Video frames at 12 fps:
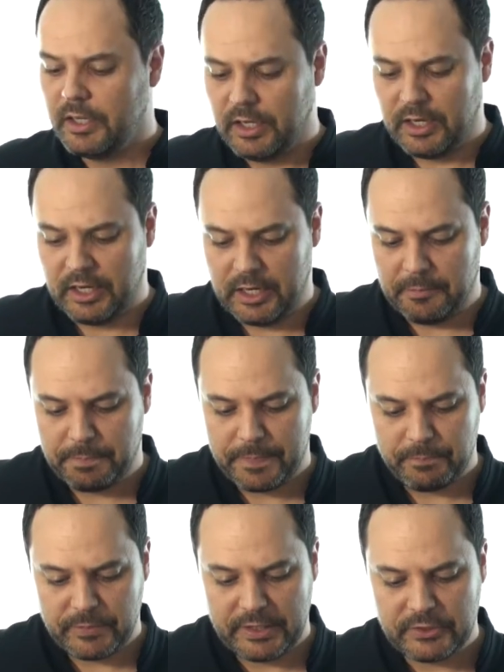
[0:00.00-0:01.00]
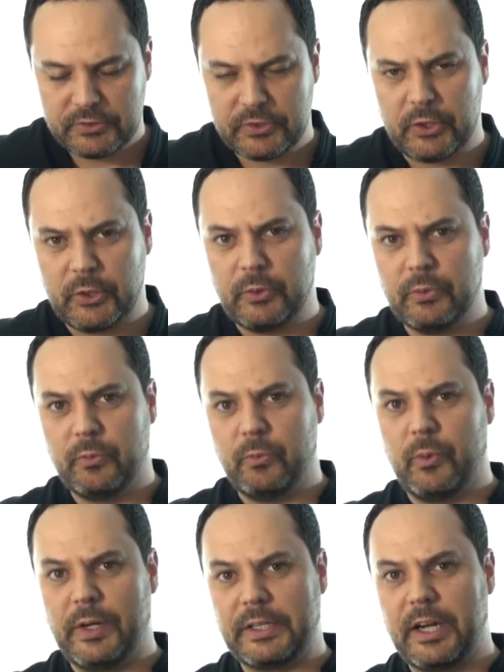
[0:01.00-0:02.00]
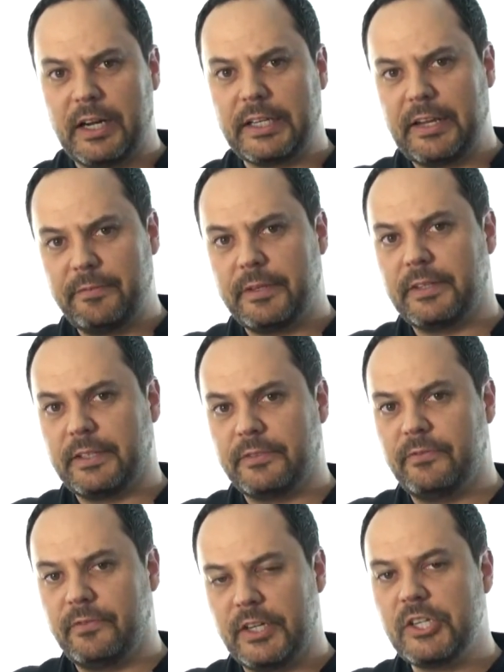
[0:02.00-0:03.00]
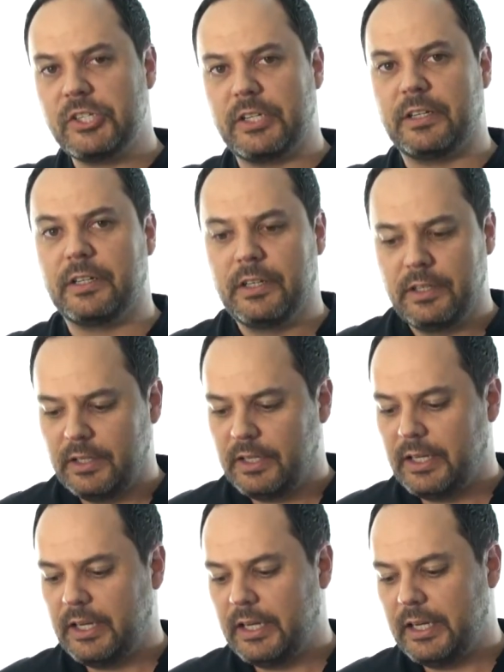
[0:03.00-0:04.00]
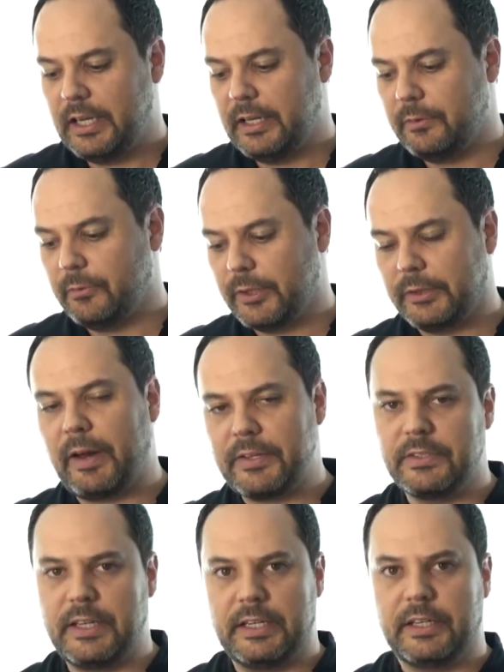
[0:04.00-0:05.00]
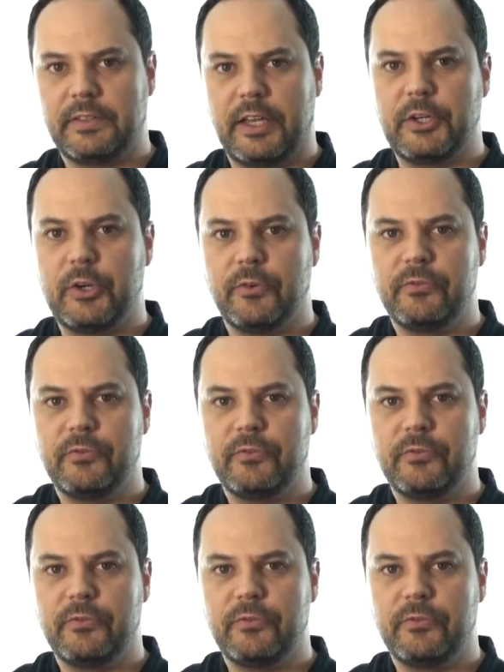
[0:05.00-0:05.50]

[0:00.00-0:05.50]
Um, and so when God gave me this vision, it really resonated because I know